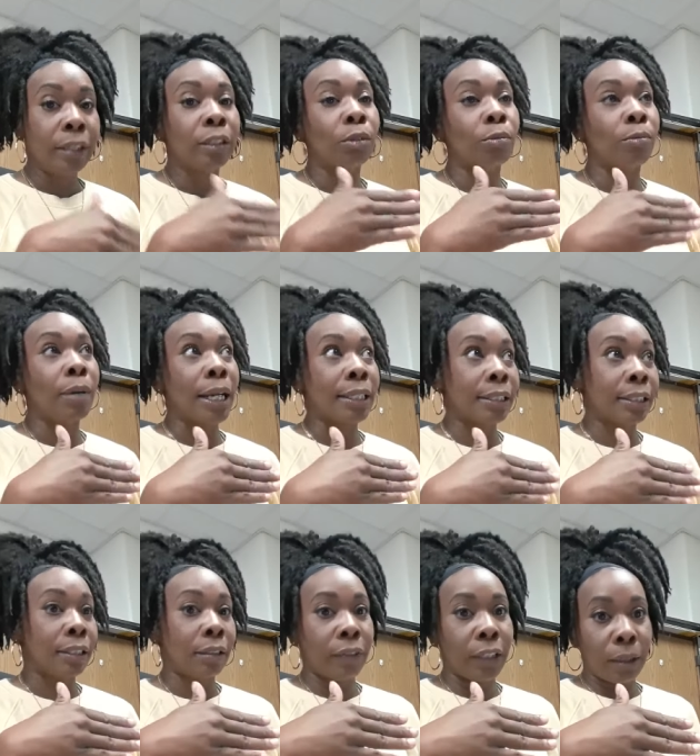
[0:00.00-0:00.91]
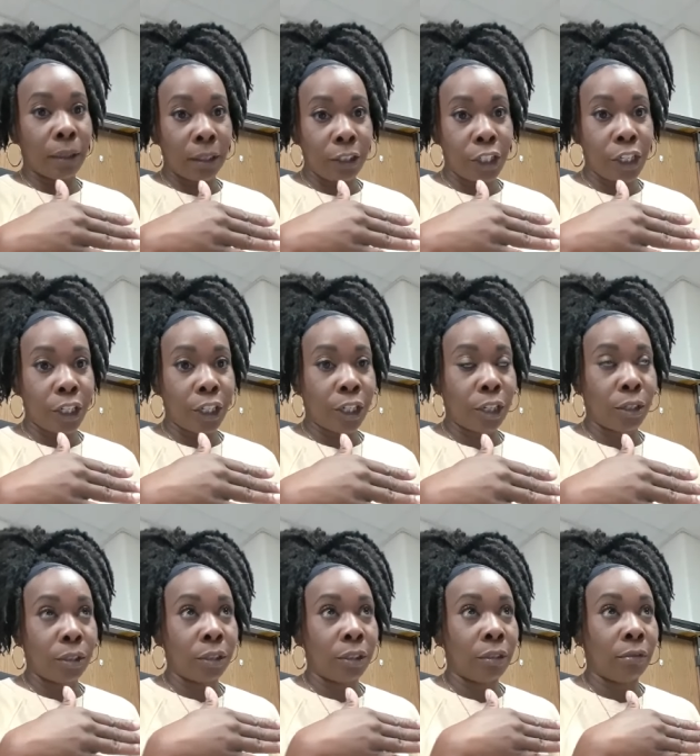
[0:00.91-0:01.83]
The rest of the
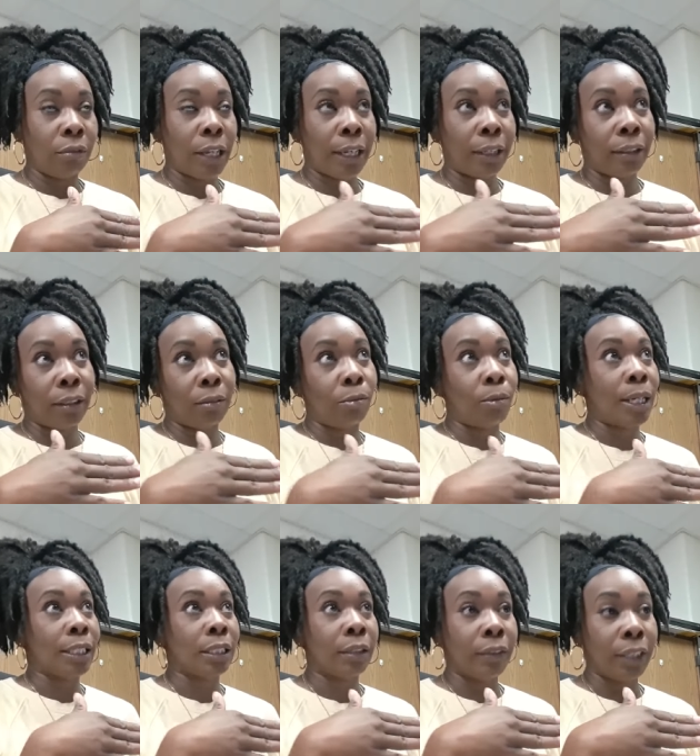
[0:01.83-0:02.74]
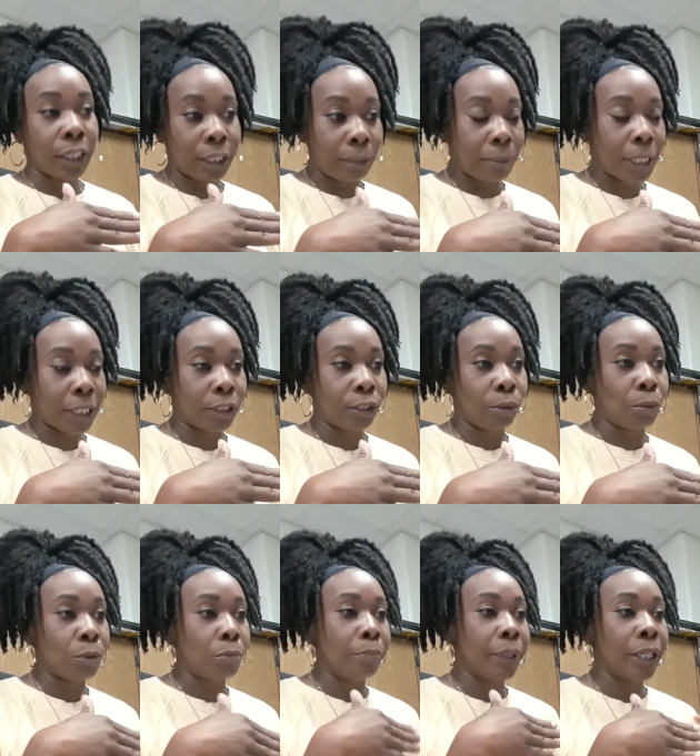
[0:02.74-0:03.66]
year, like the rest of the semester,
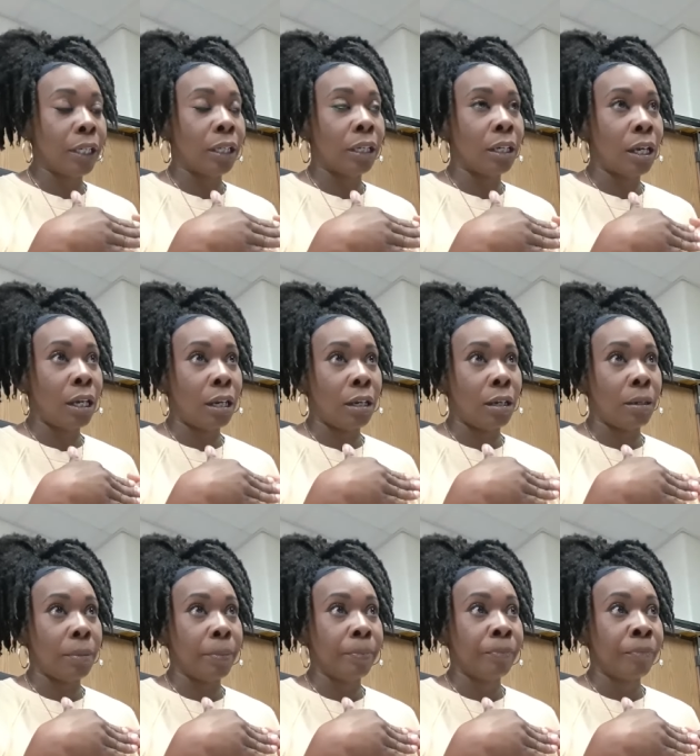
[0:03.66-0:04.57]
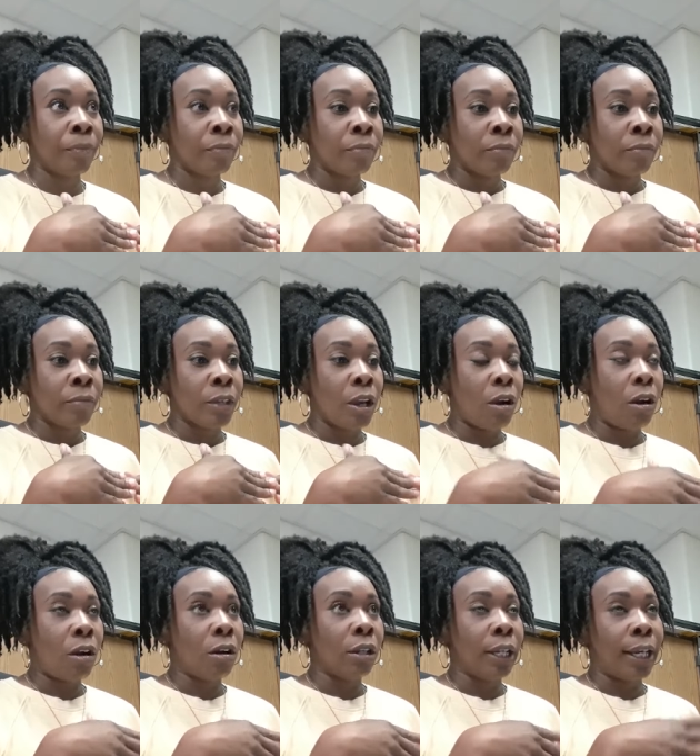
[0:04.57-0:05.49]
will be um,
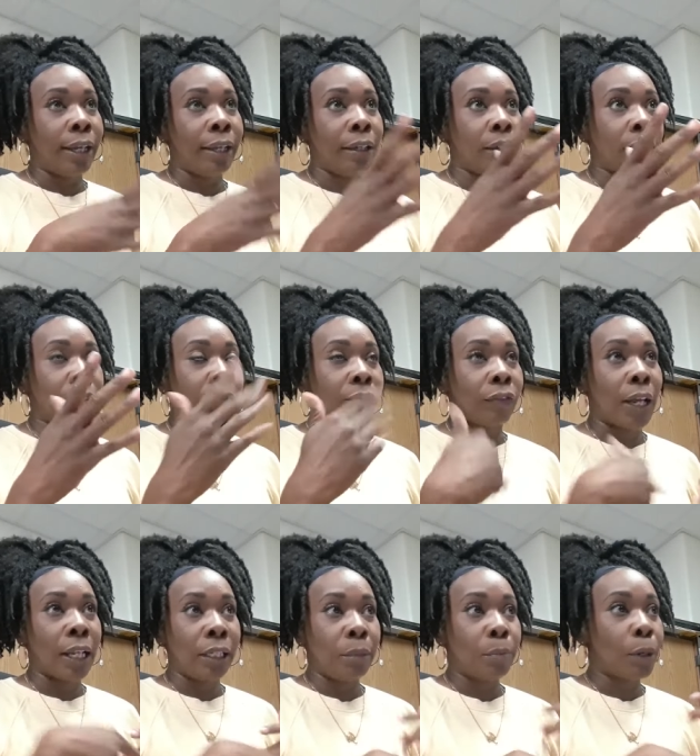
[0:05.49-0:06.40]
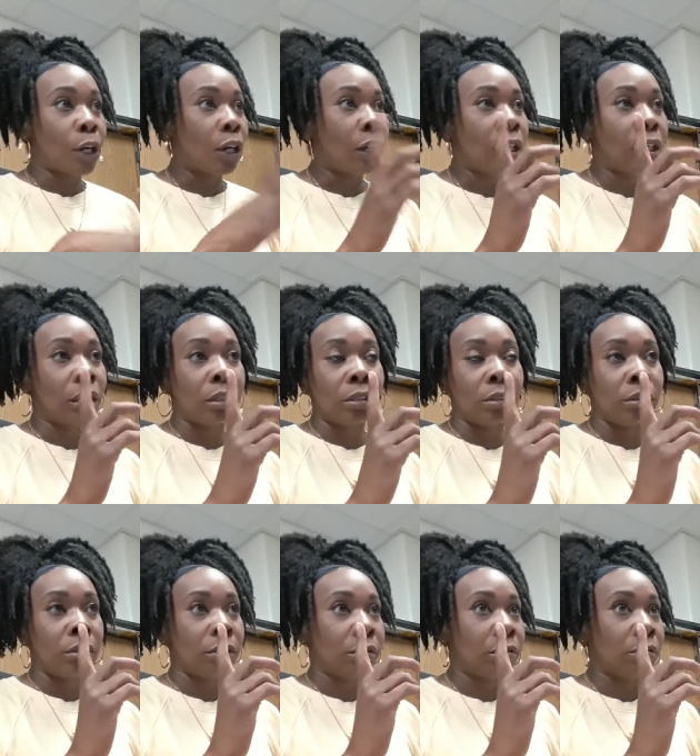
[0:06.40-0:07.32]
all like volleyball,
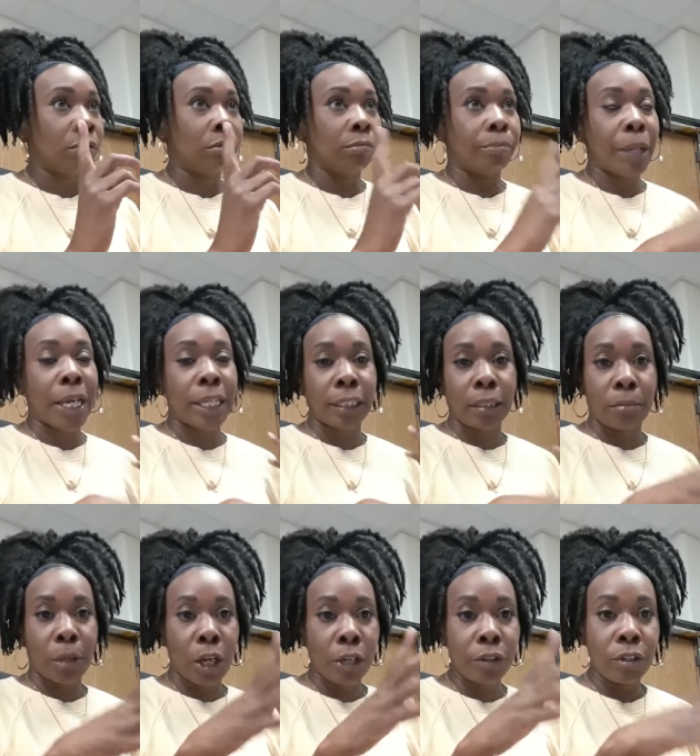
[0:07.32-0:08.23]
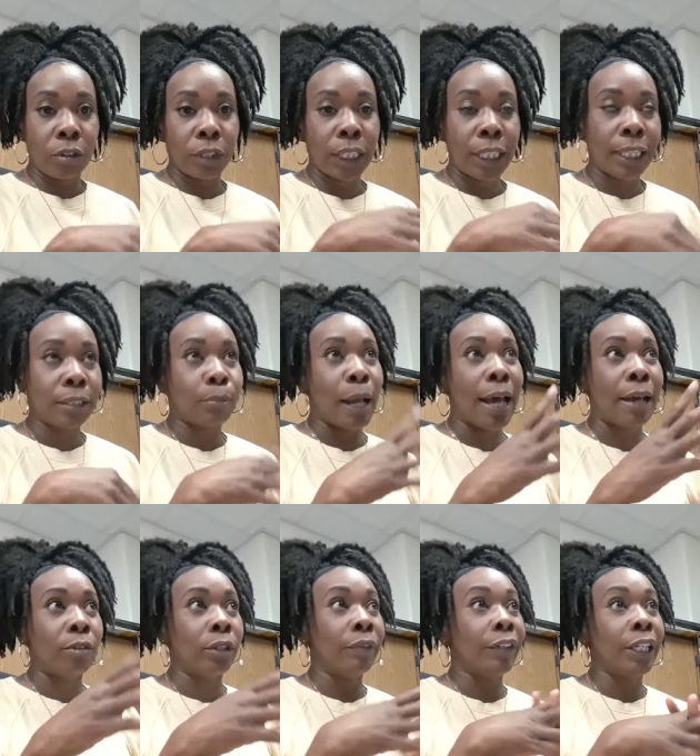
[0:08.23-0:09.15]
basketball, you know, things. But I
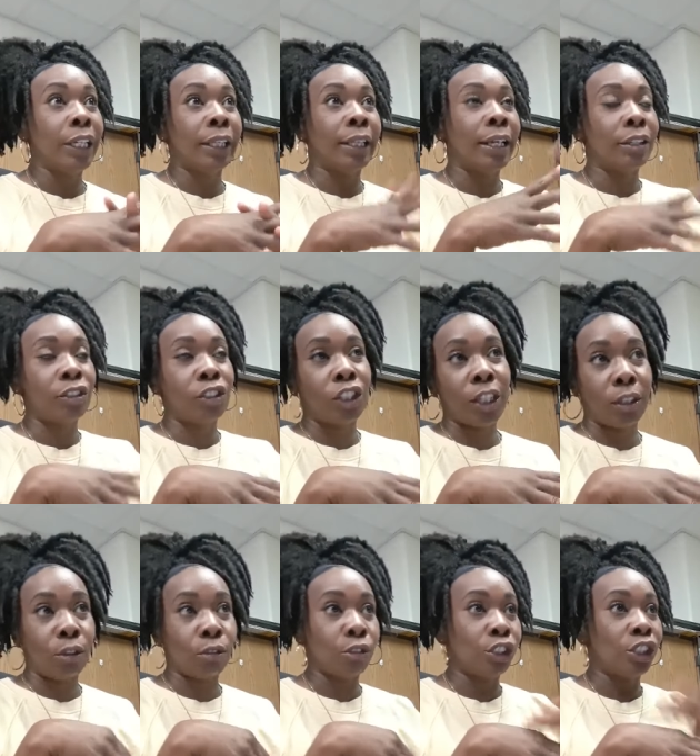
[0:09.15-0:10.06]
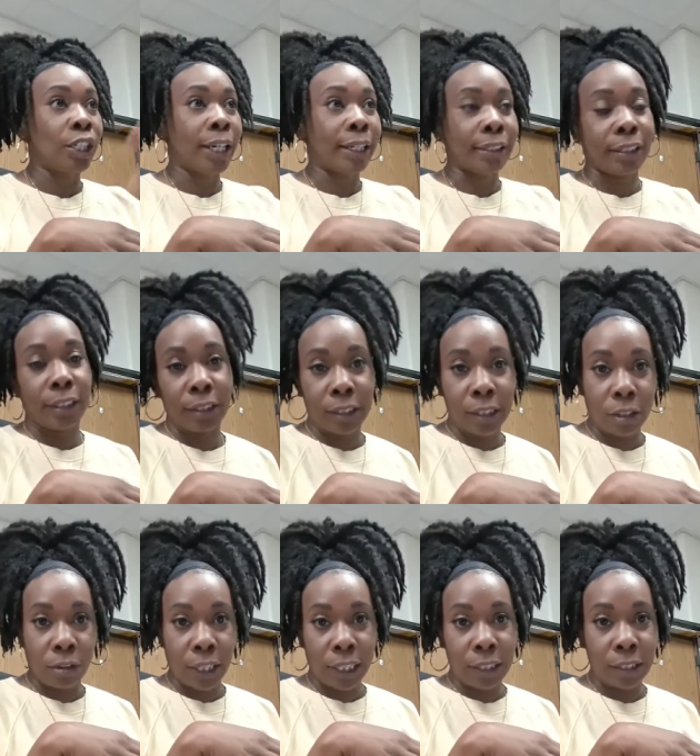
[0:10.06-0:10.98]
don't even get that che those checks
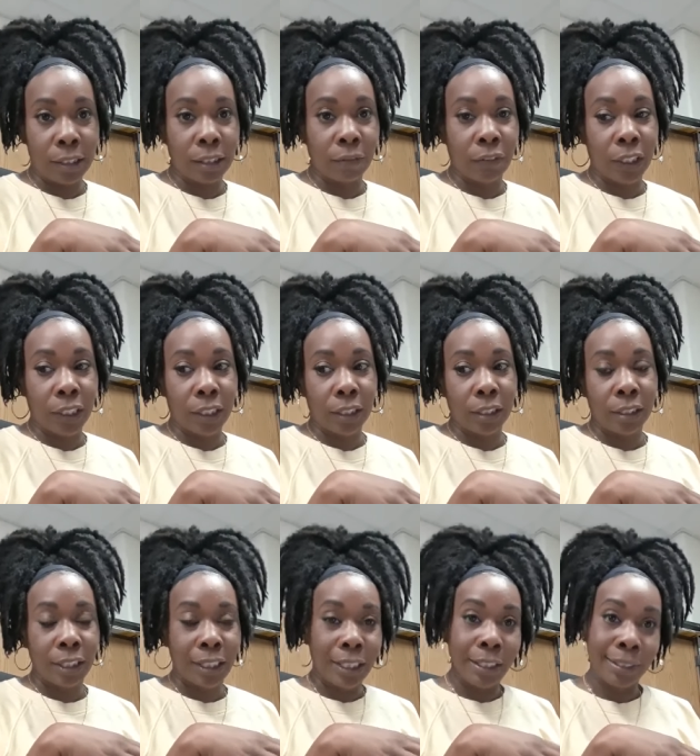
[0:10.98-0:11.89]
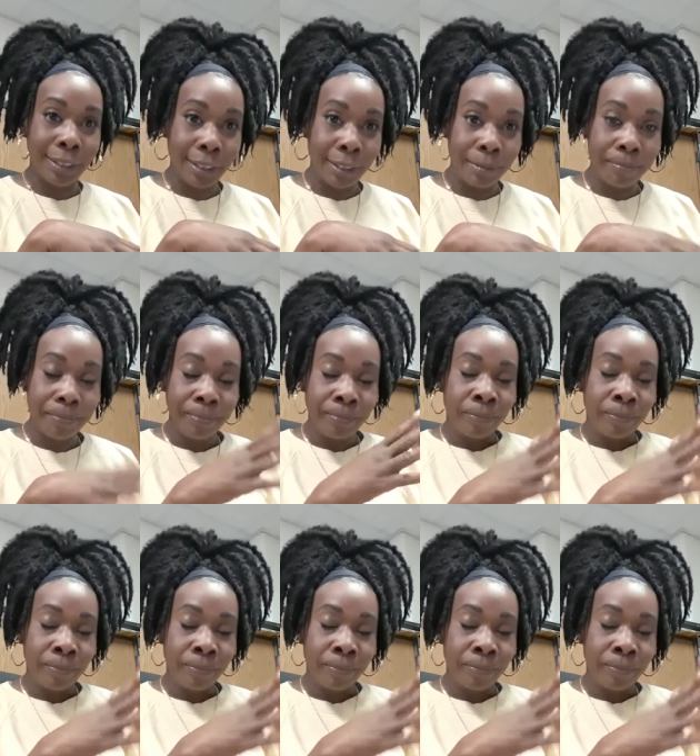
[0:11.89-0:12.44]
until the end of the season.